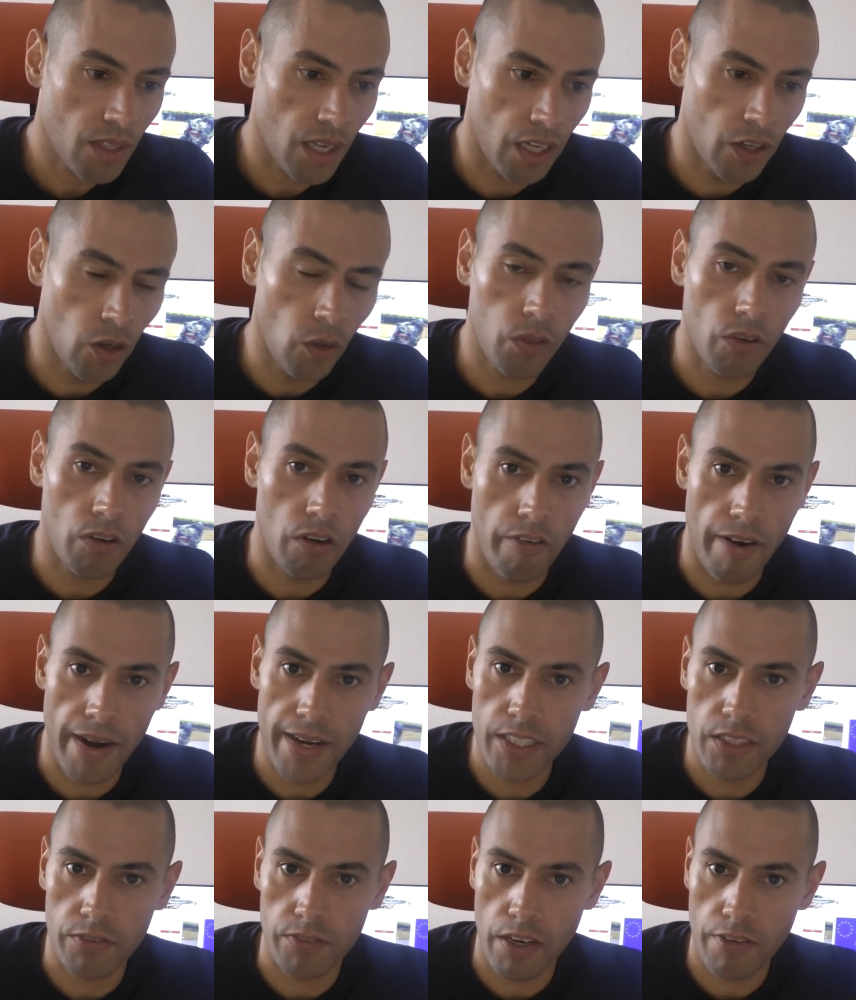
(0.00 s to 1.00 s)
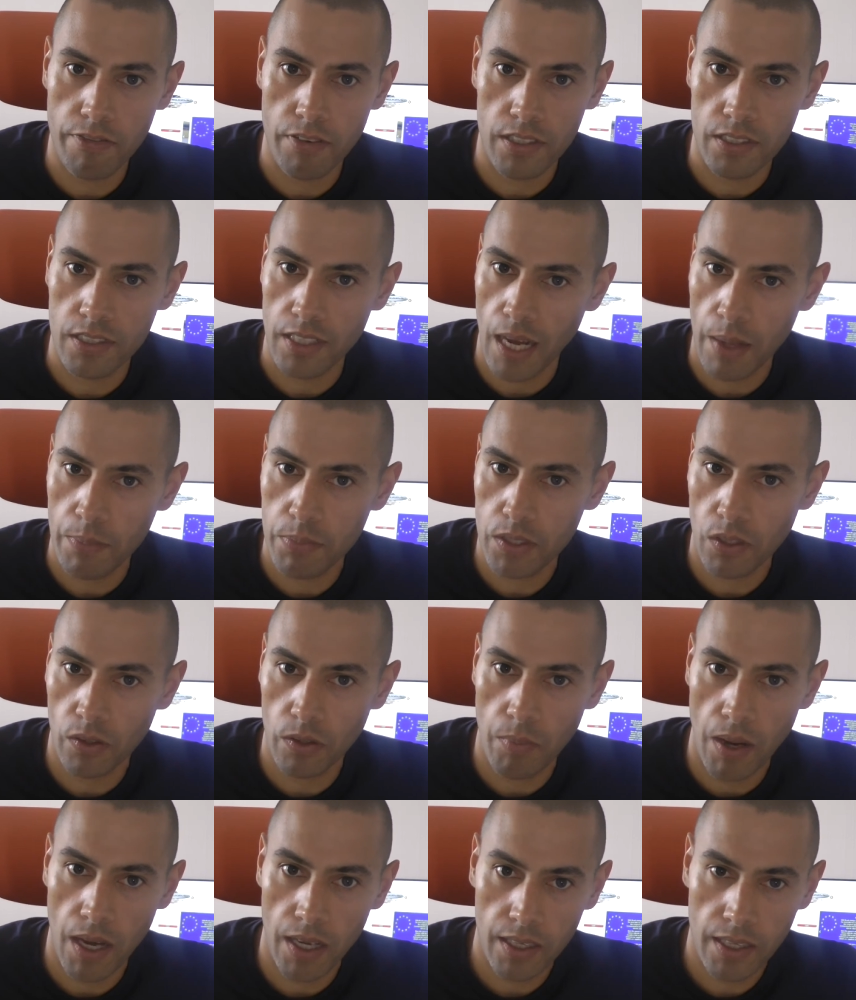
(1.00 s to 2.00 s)
I know there are a range of different types on
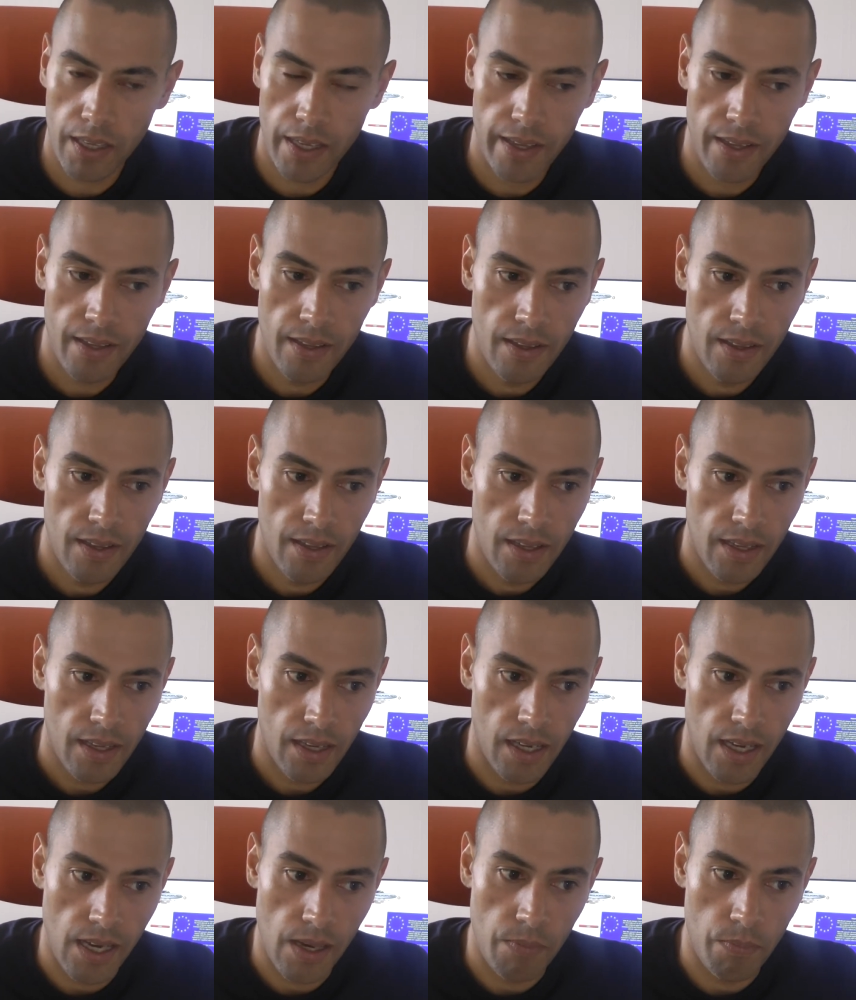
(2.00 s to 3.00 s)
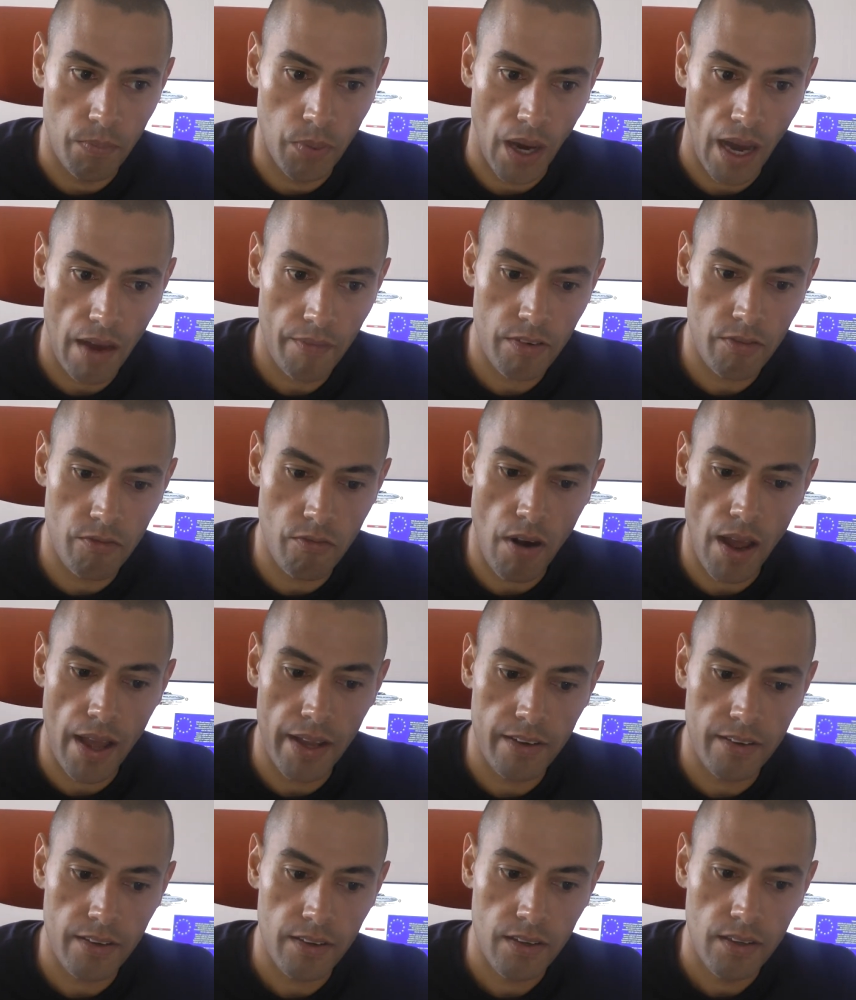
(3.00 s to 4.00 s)
the market, but having
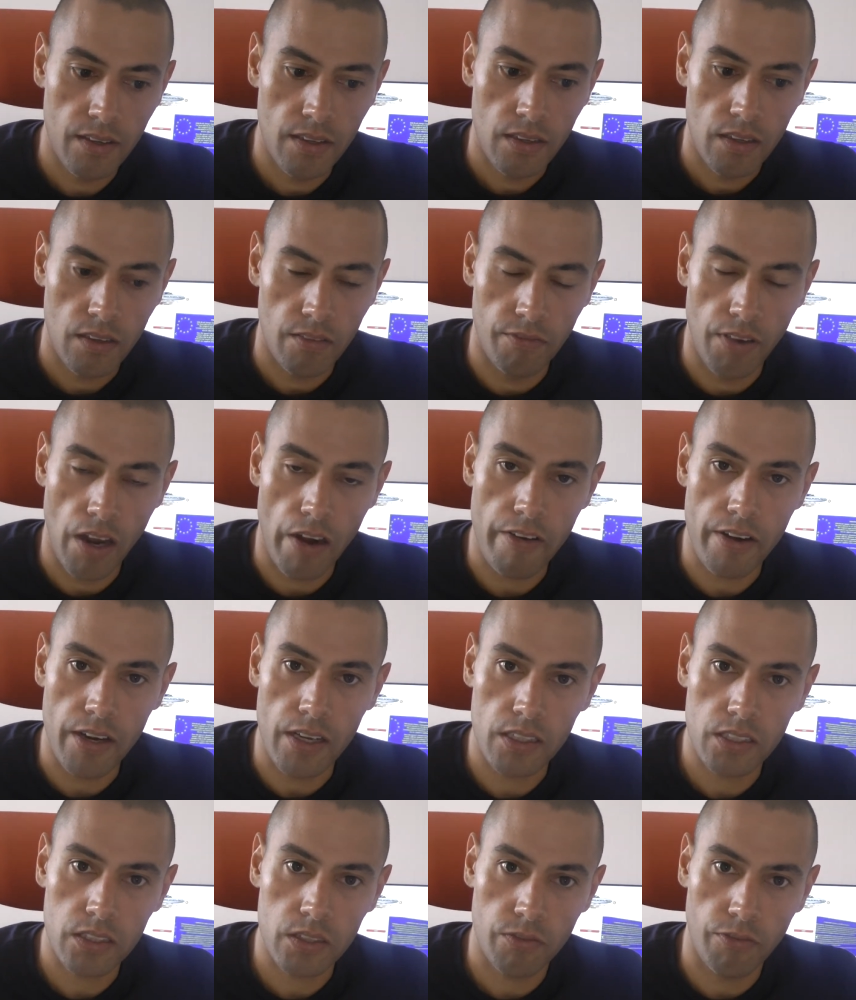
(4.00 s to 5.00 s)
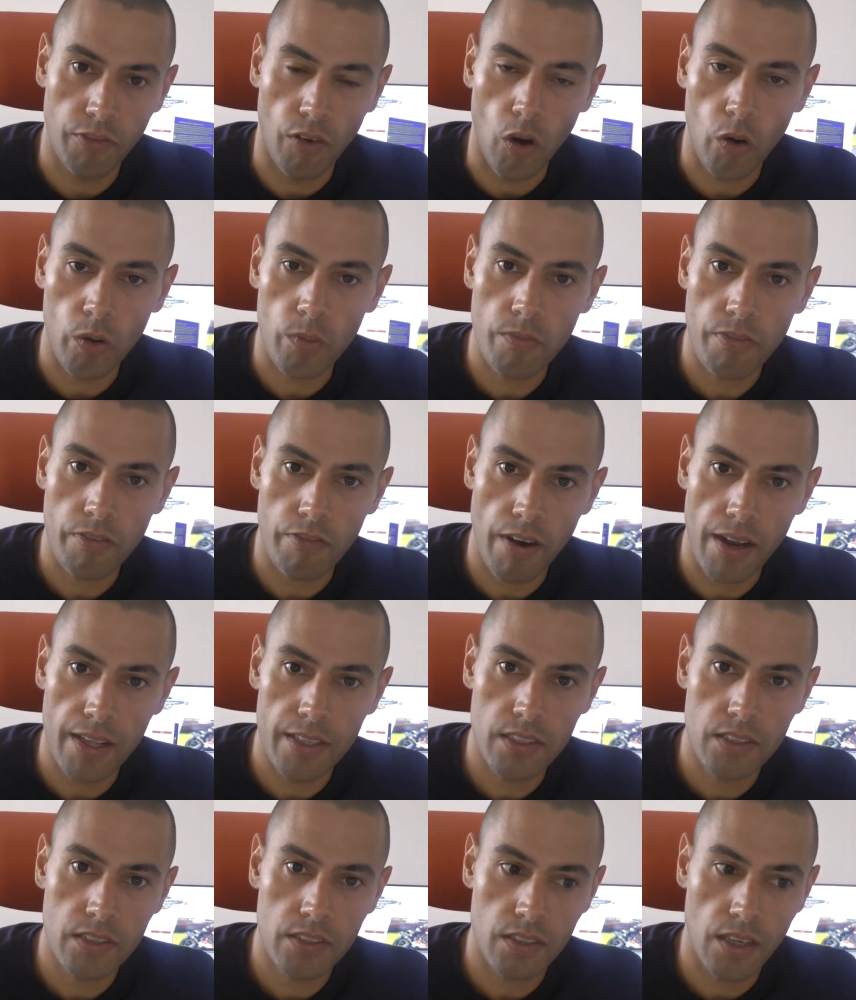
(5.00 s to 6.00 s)
read various forum
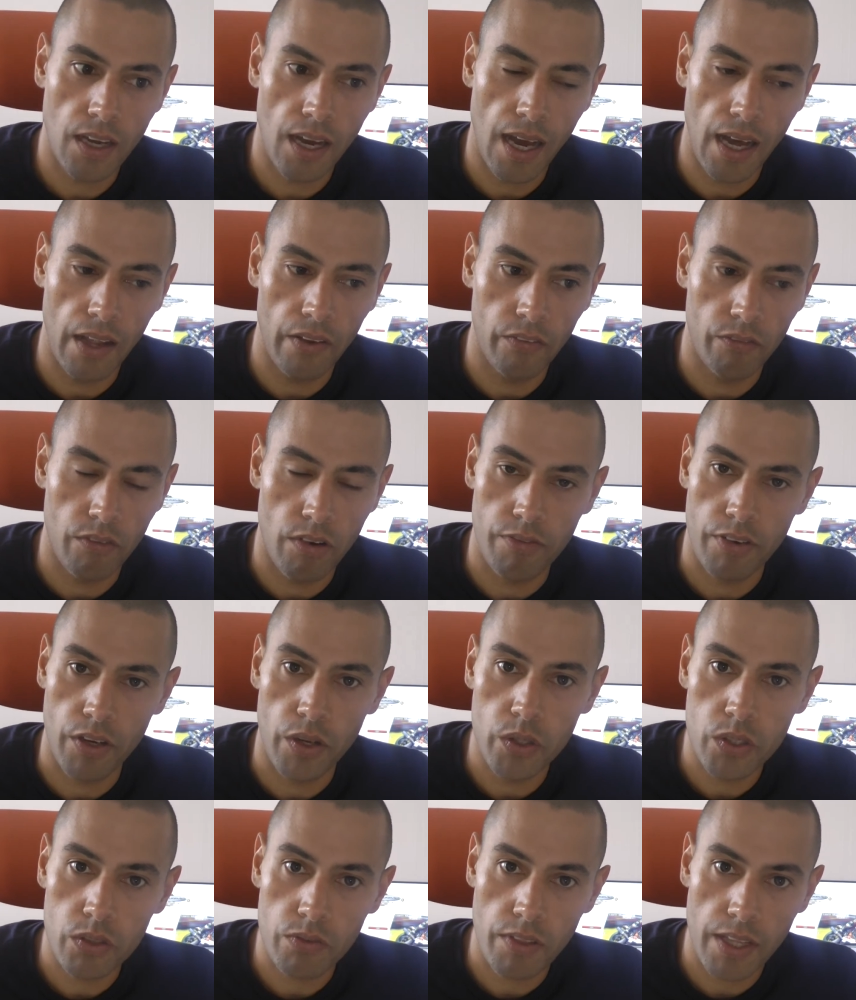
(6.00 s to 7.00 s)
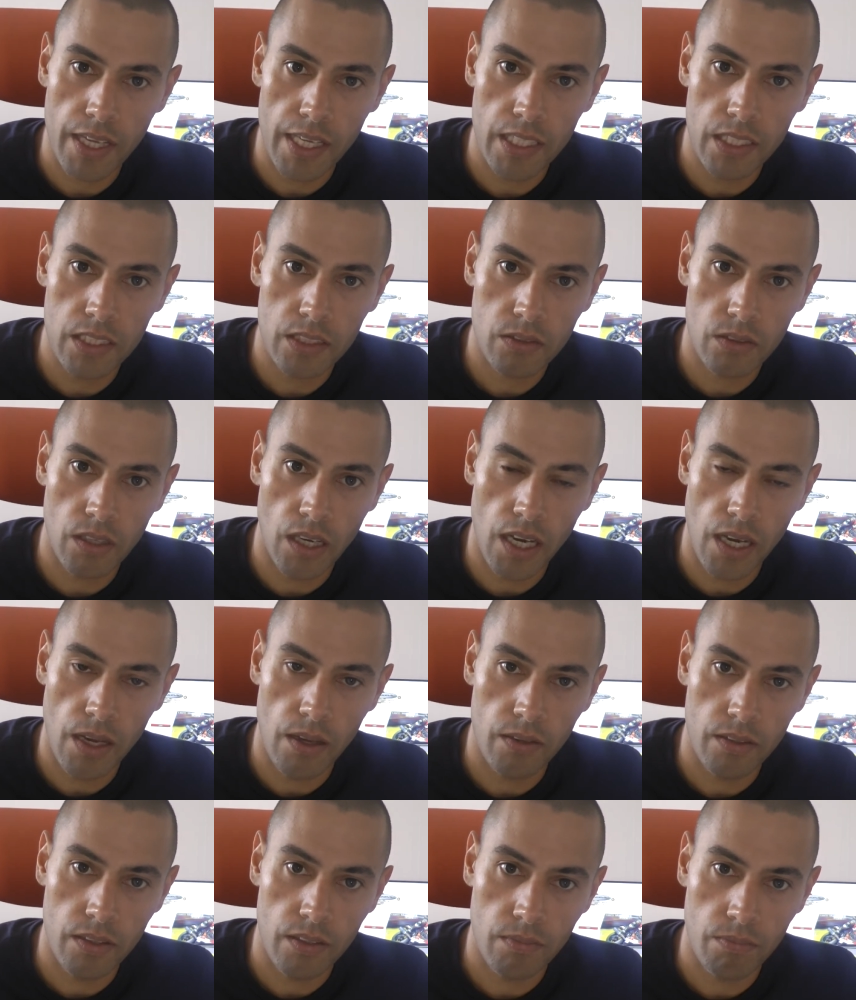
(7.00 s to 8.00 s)
threads and reviews of these
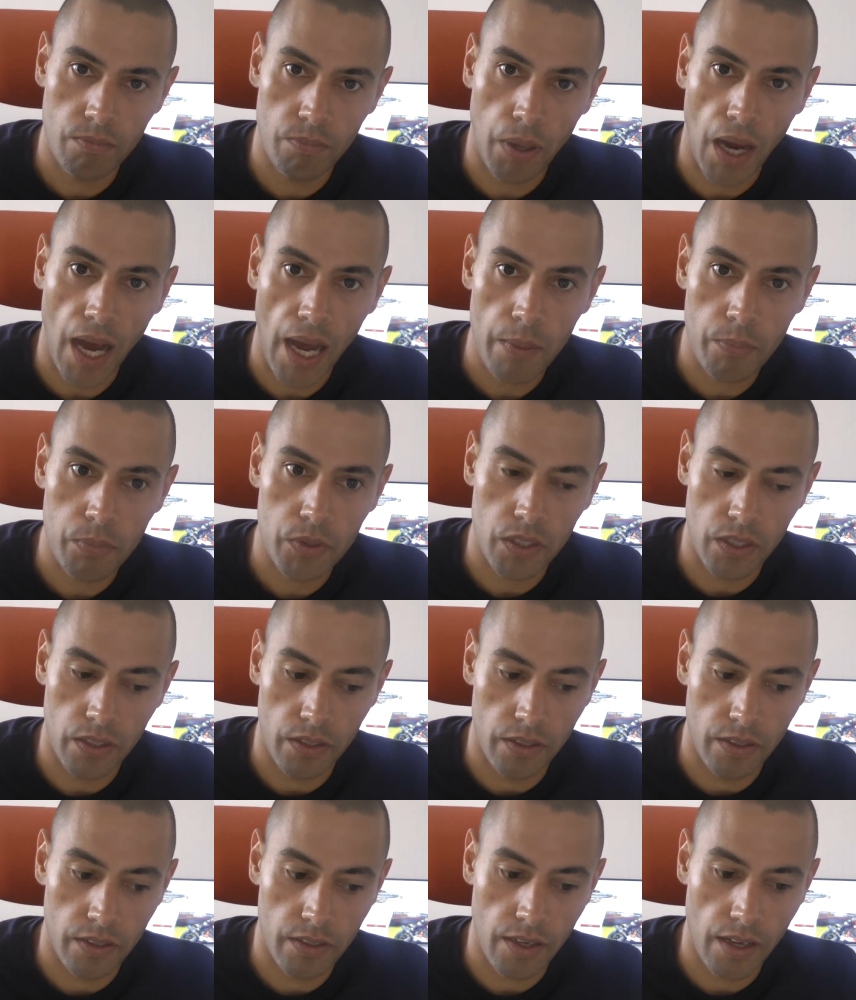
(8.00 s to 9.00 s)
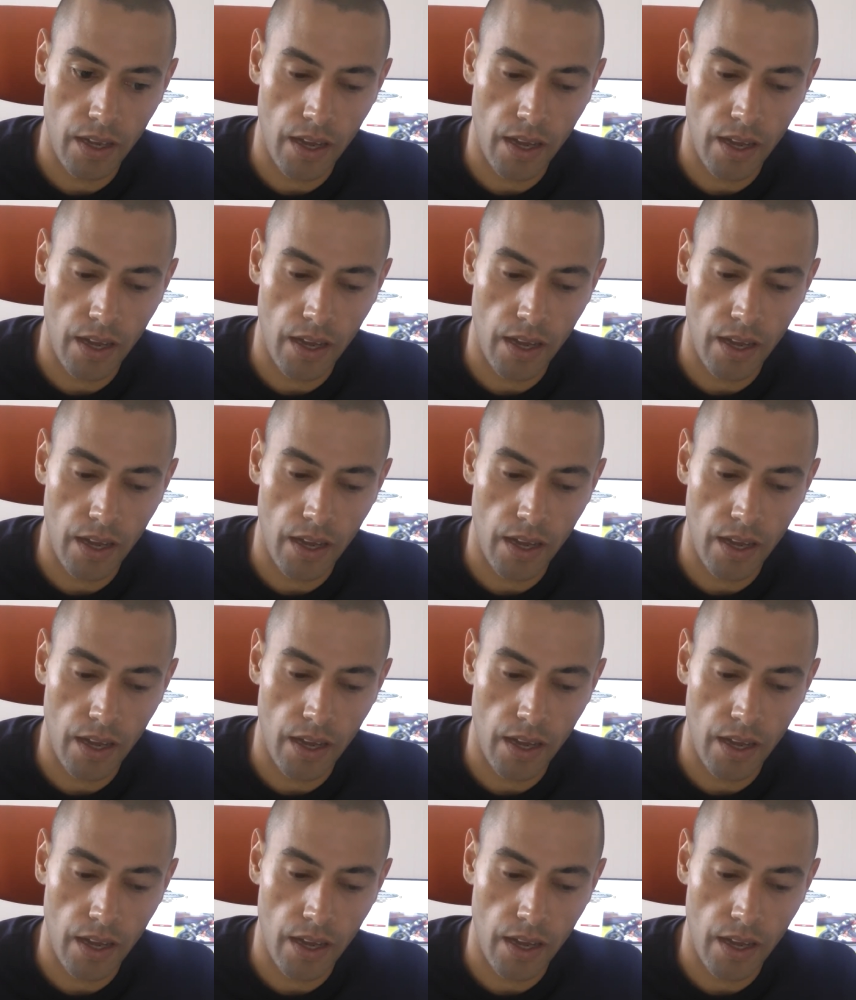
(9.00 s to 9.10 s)
pipes and